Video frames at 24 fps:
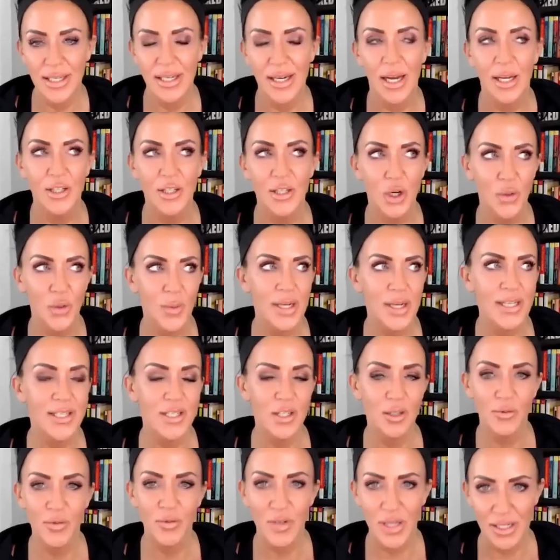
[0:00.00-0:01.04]
I told
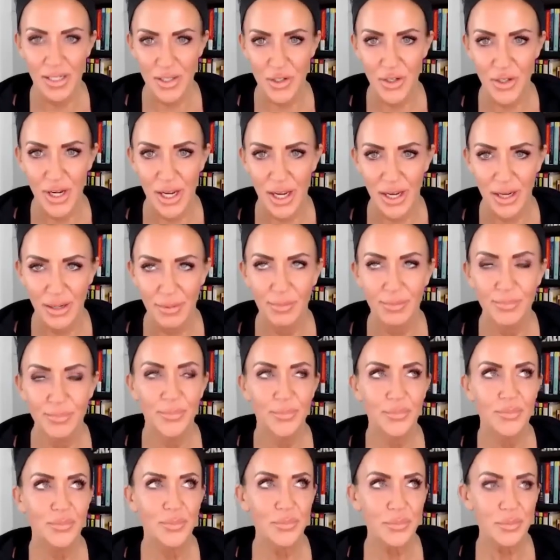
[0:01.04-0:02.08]
myself yesterday,
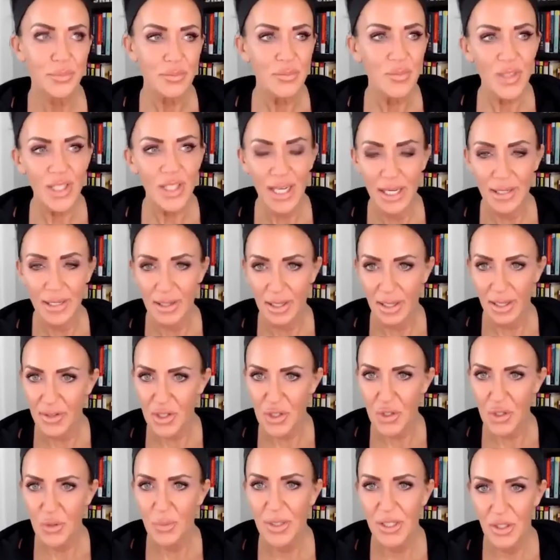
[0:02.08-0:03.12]
and this
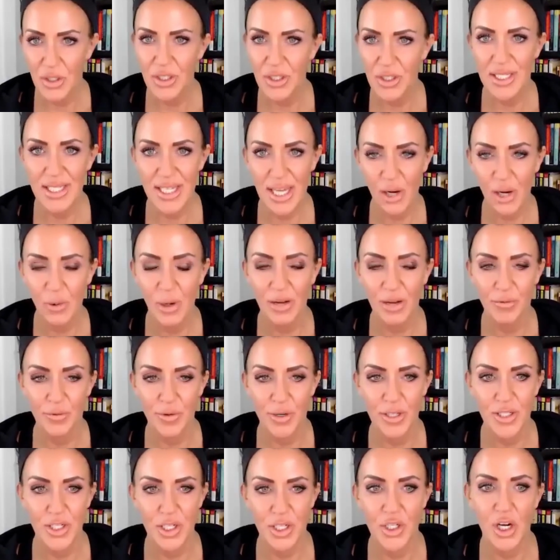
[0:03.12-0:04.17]
will be a good segue for
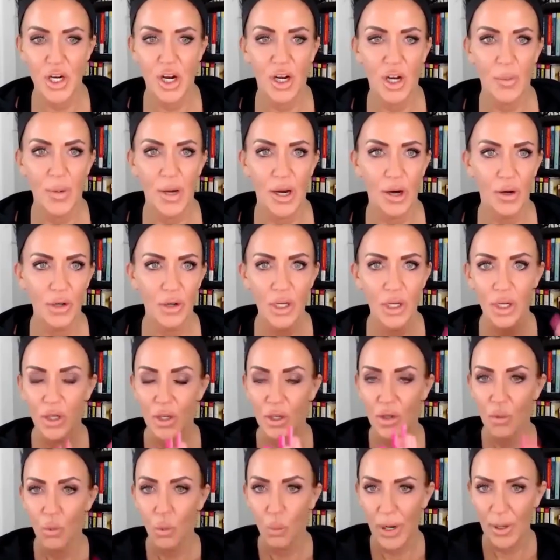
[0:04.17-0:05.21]
us to talk about
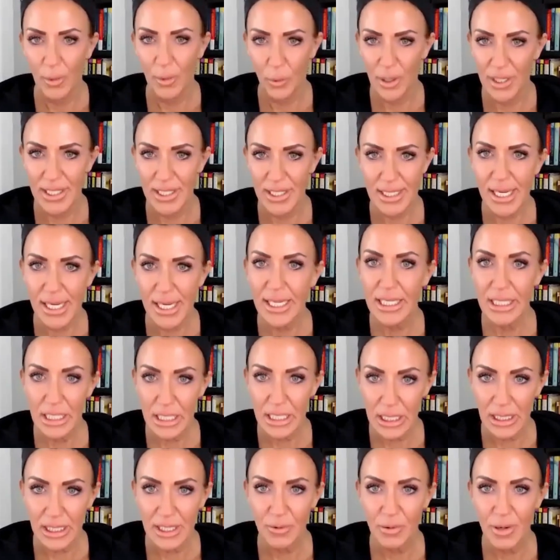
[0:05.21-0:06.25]
wh what it's like in
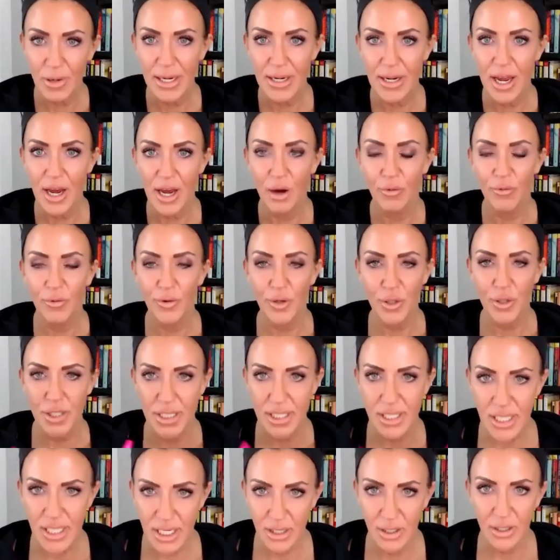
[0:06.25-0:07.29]
Italy right now versus
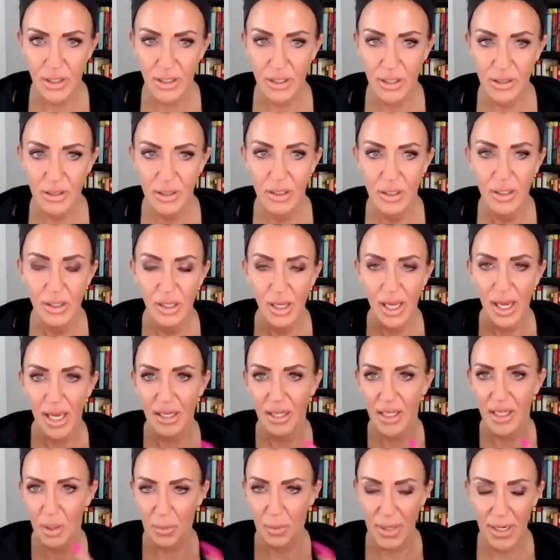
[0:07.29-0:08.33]
here, and
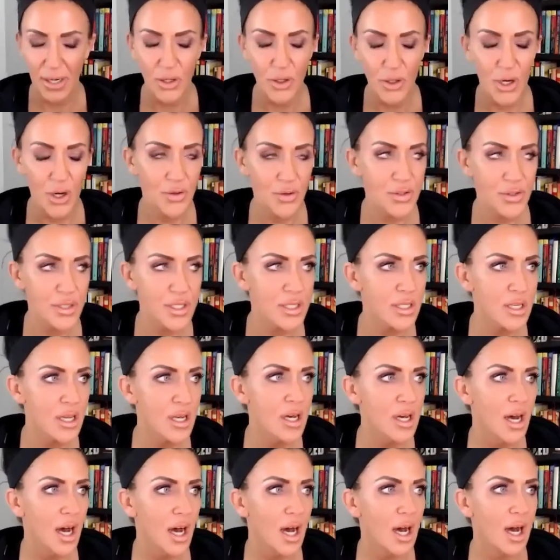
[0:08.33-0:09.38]
compare notes,
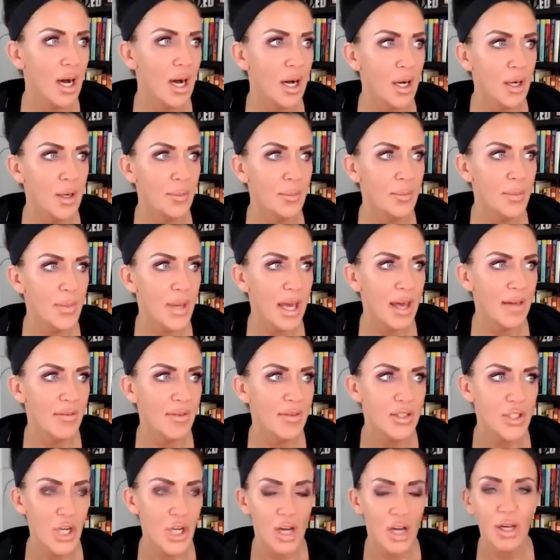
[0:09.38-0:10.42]
um, and then
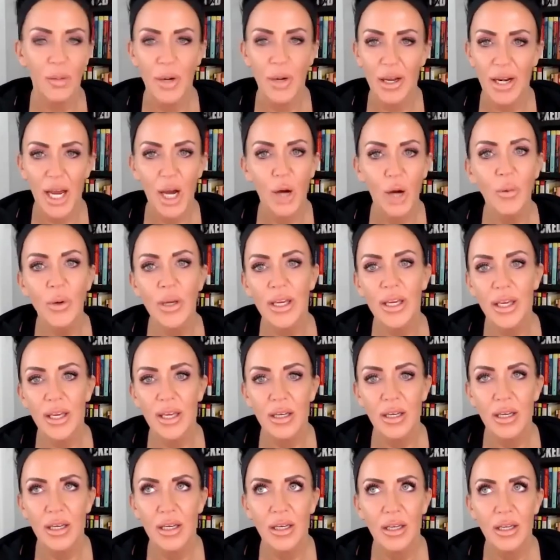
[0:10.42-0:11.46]
talk about how we
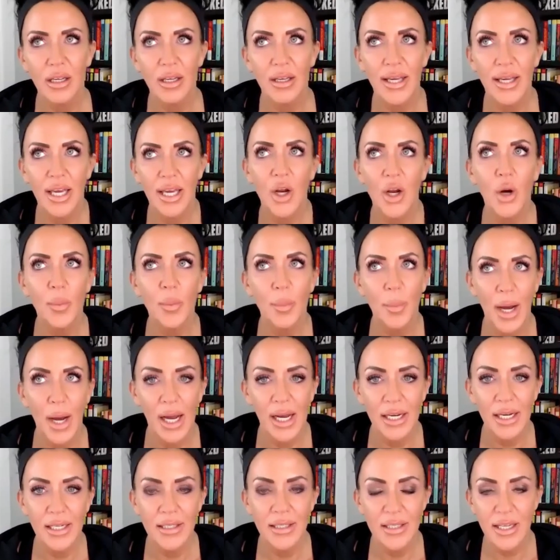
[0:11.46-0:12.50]
can get our
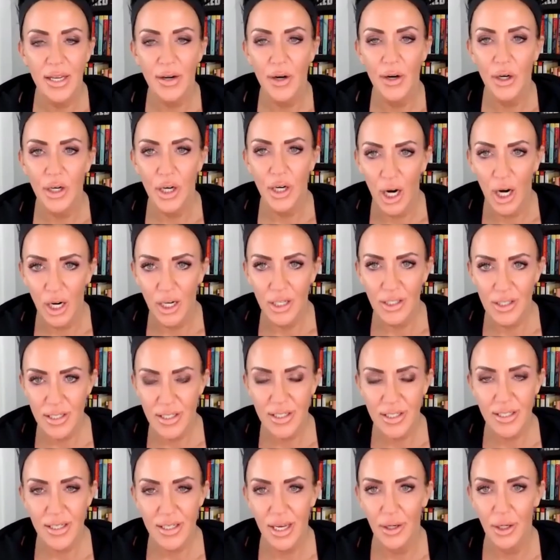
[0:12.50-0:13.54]
minds and our
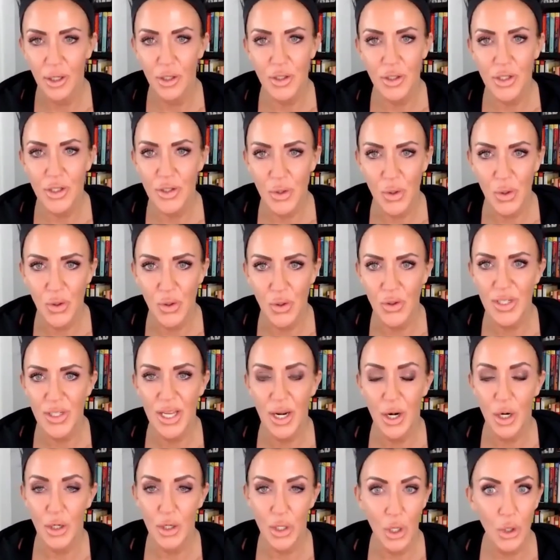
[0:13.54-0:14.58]
hearts and our souls and
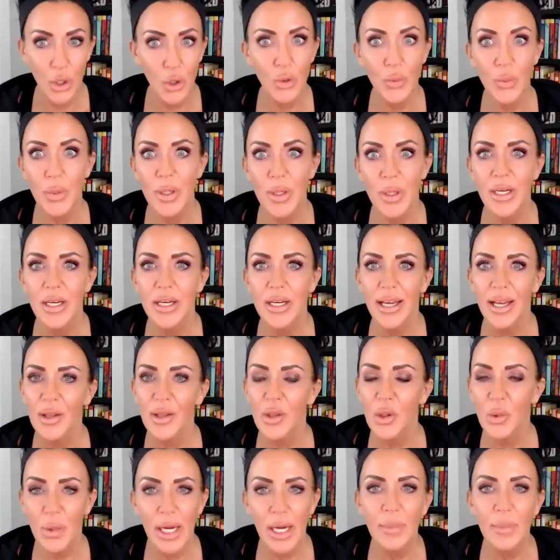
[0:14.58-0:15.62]
our hope in the
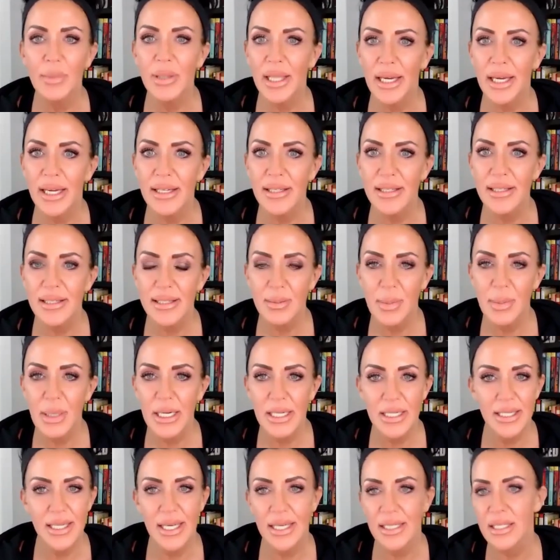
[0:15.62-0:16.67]
right place, because
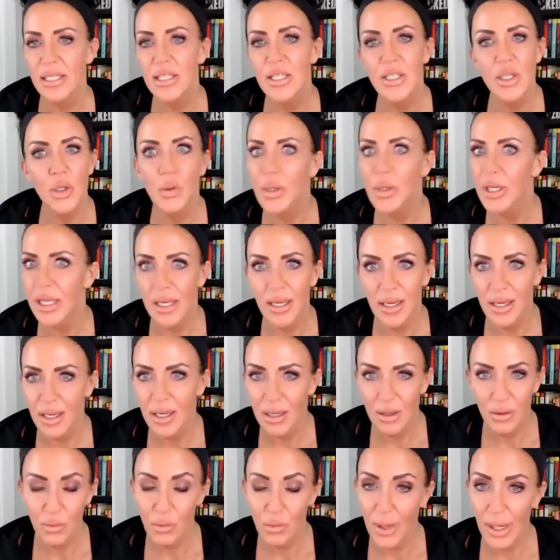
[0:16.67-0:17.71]
that's so key
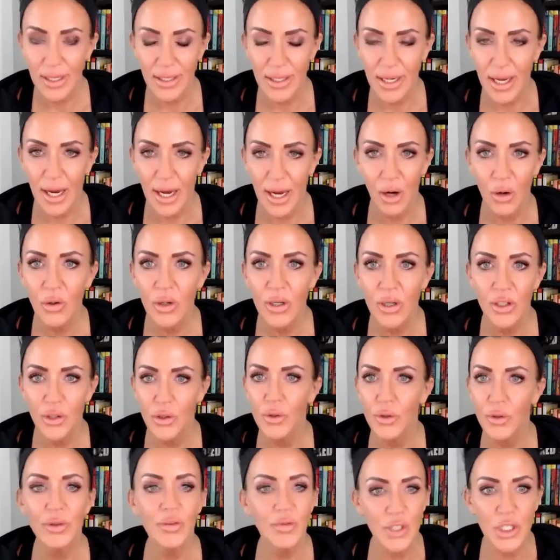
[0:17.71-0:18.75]
right now,
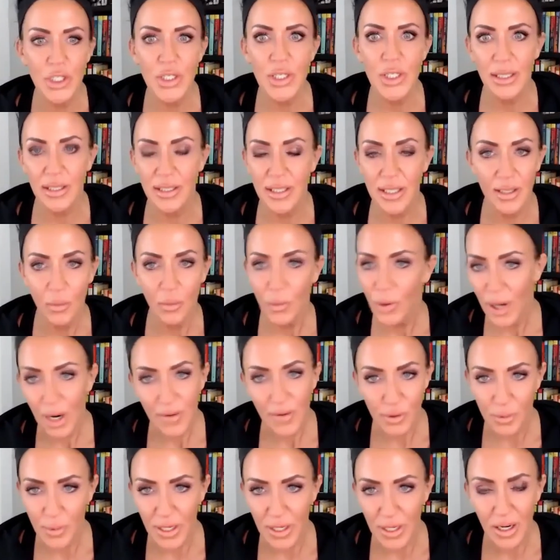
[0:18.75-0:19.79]
universally,
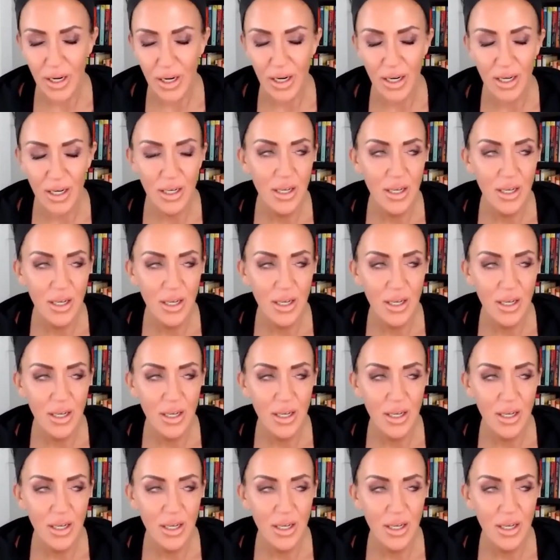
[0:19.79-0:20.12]
wherever we are.